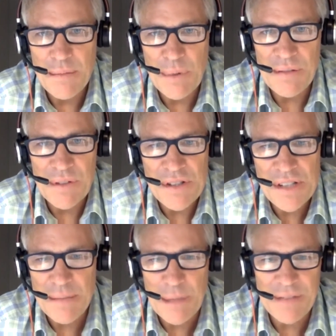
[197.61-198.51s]
But if you
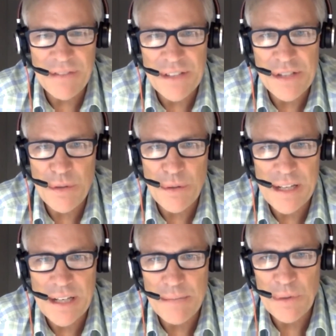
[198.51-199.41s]
say my fee's
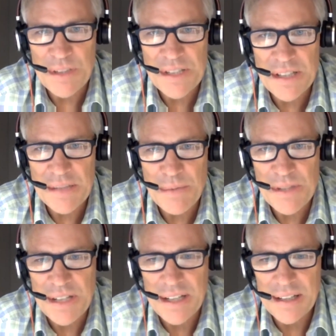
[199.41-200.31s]

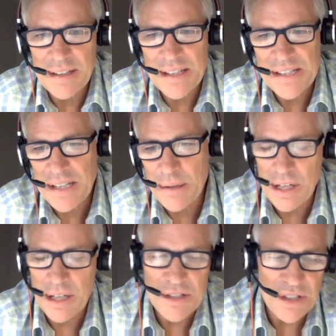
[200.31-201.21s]
28.6% and they say,
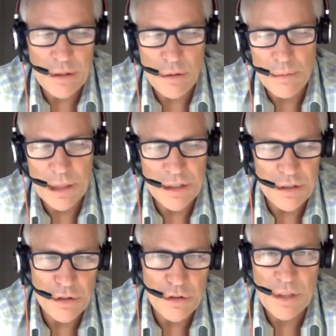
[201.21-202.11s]
gosh, we normally
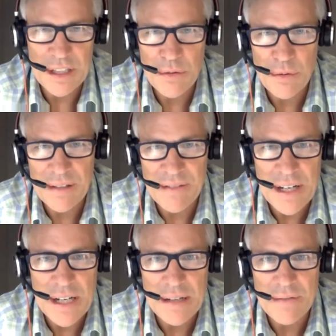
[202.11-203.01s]
do
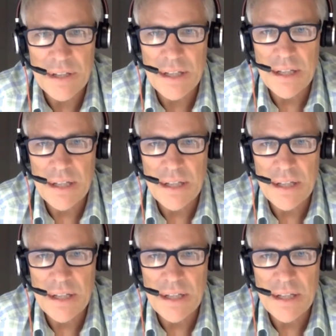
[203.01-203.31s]
20-25,